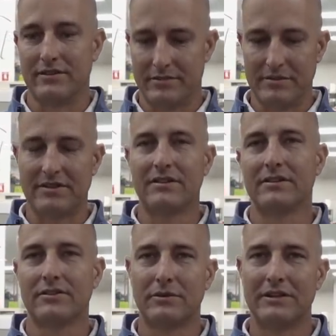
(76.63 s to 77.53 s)
There's
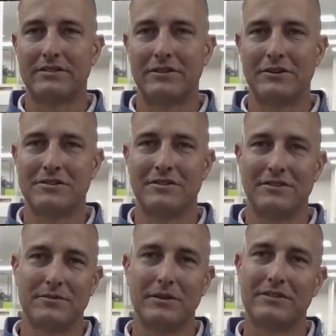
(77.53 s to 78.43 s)
materials research,
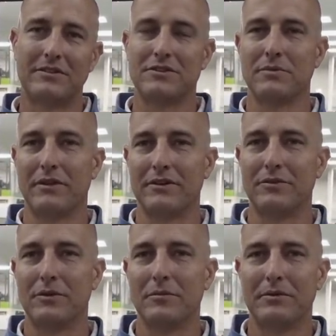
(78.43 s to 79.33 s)
there's research with our
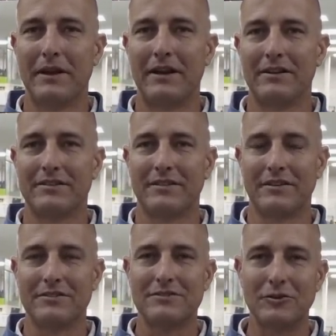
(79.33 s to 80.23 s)
tour players, the
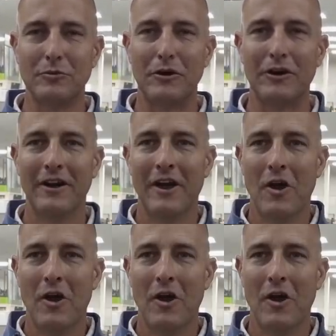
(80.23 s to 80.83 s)
consumer,